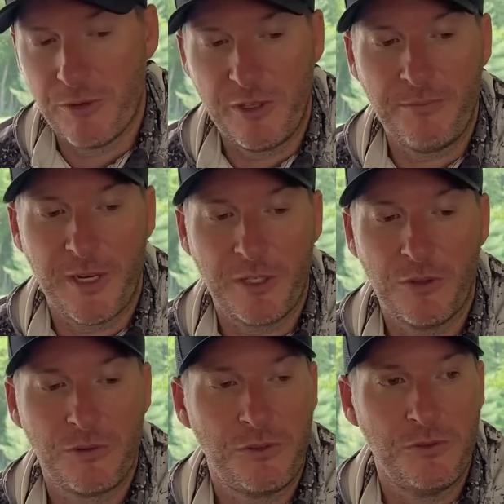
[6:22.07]
really my
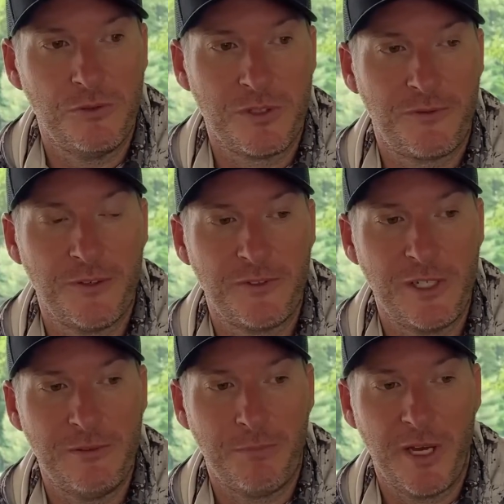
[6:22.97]
go-to is
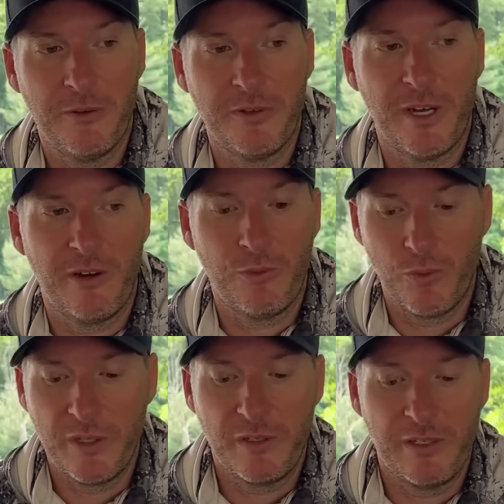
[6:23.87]
fifteen pound. Now I
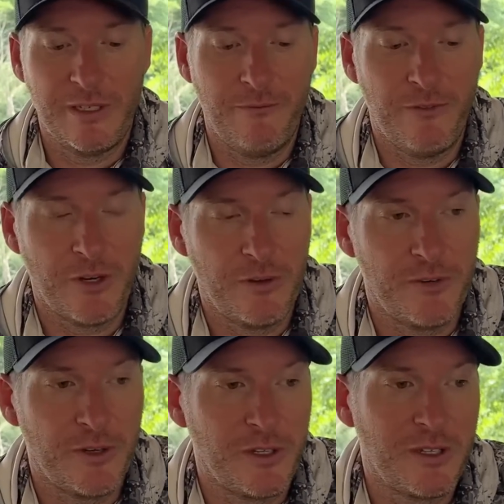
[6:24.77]
will in very,
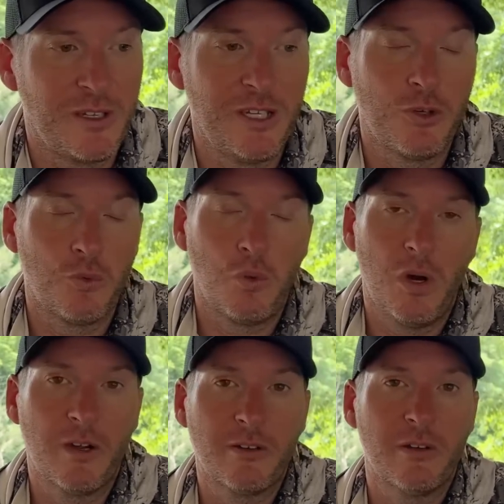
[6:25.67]
very clear
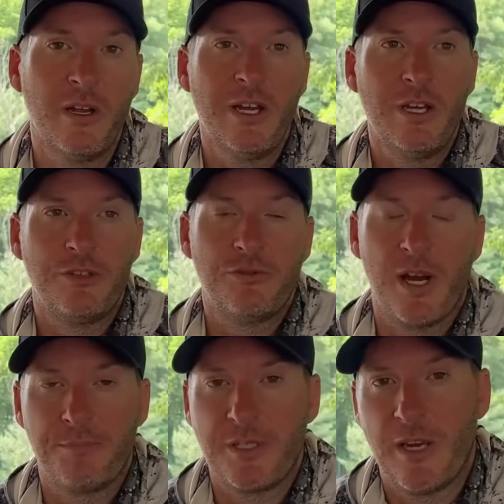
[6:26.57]
water
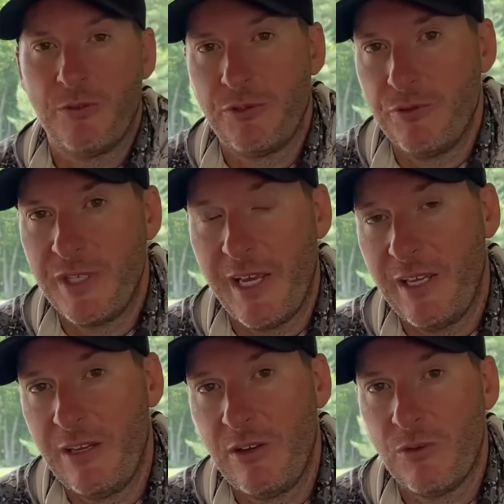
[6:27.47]
drop down to
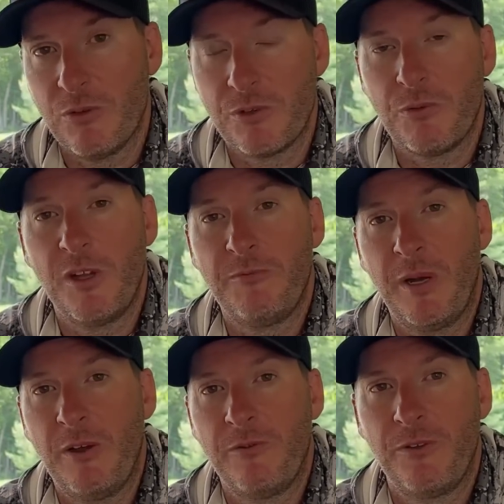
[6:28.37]
ten or twelve
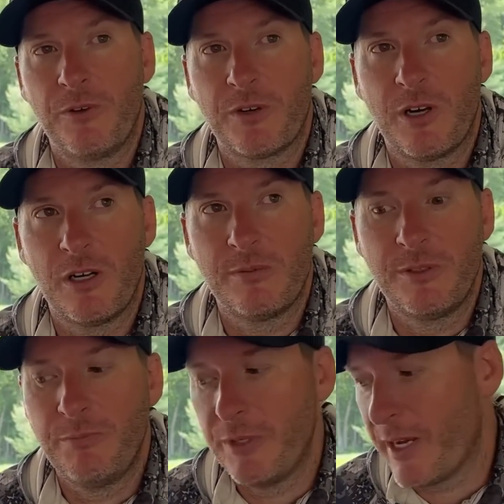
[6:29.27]
pound fluorocarbon, but